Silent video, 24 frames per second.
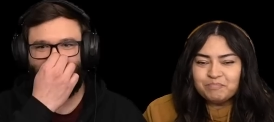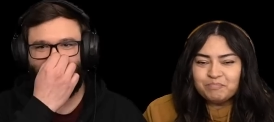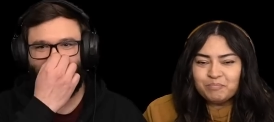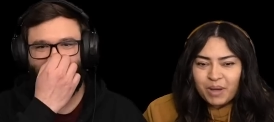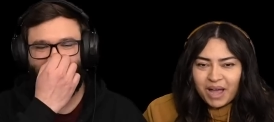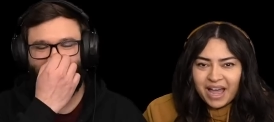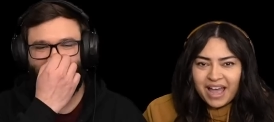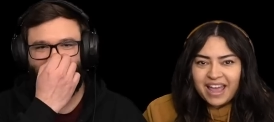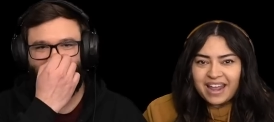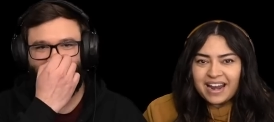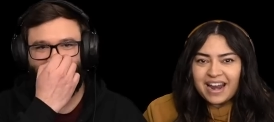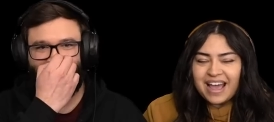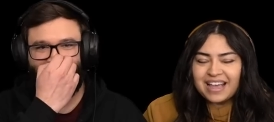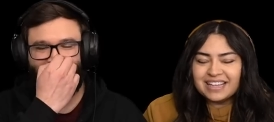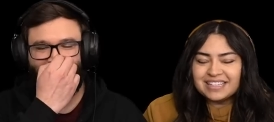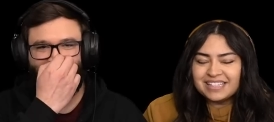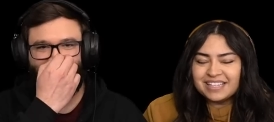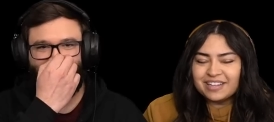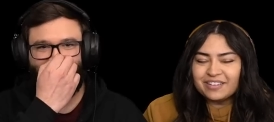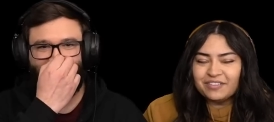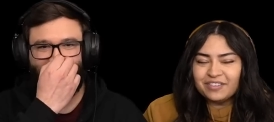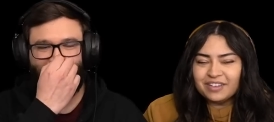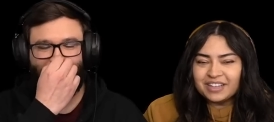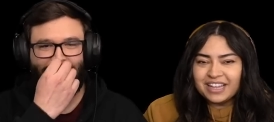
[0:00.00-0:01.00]
Speaker 1: But I
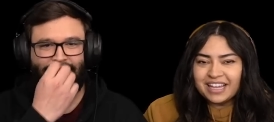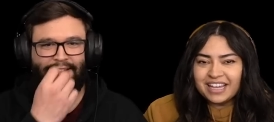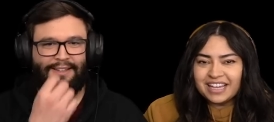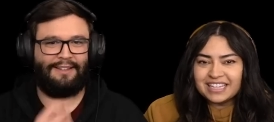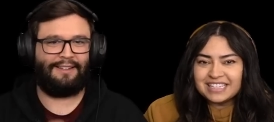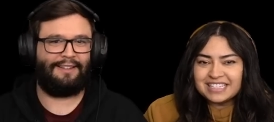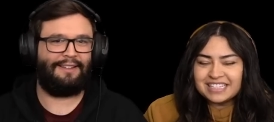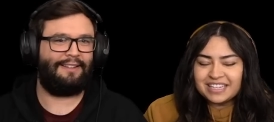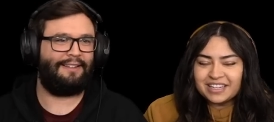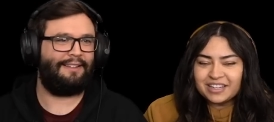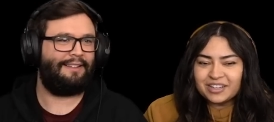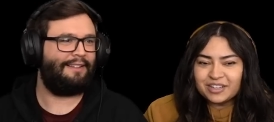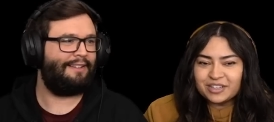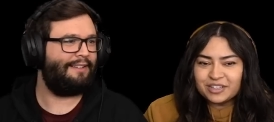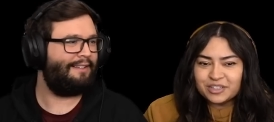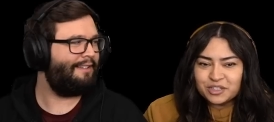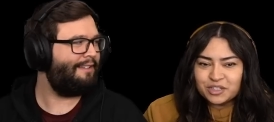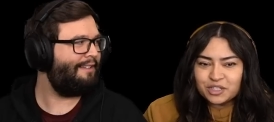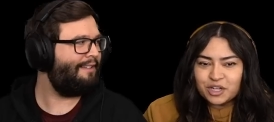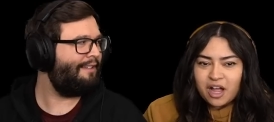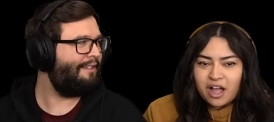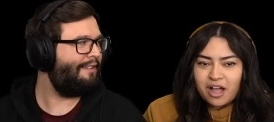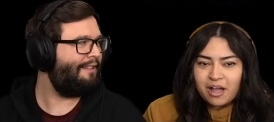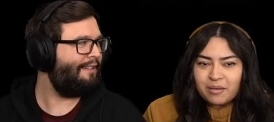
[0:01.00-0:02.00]
still feel like it did a good
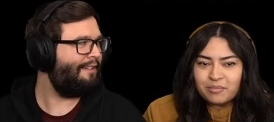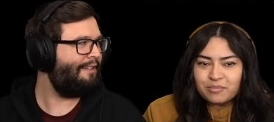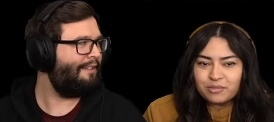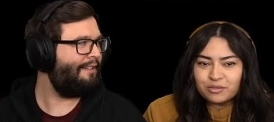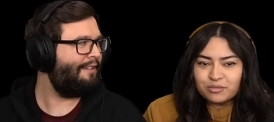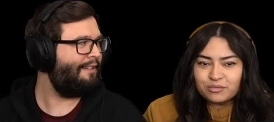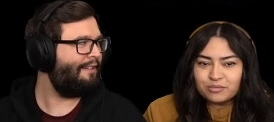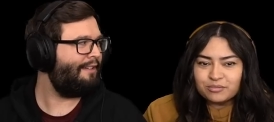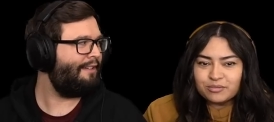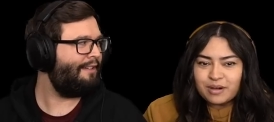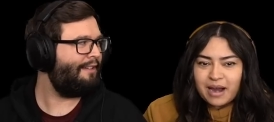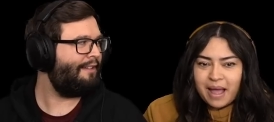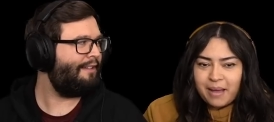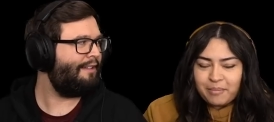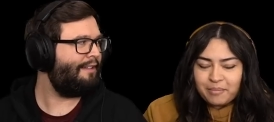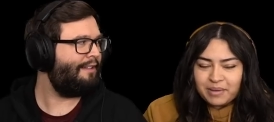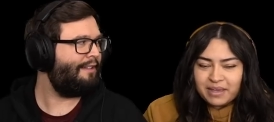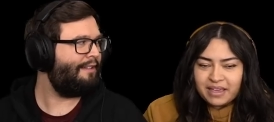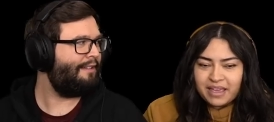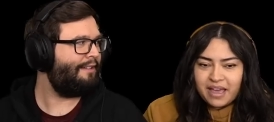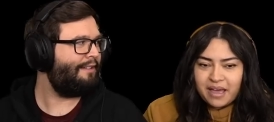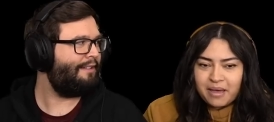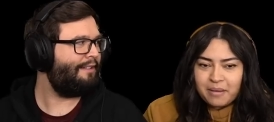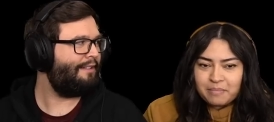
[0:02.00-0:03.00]
job
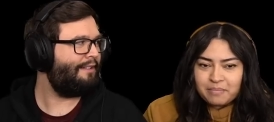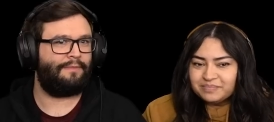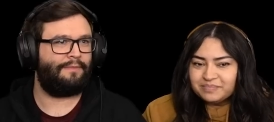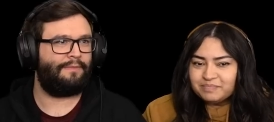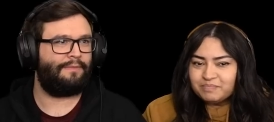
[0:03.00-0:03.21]
wrapping up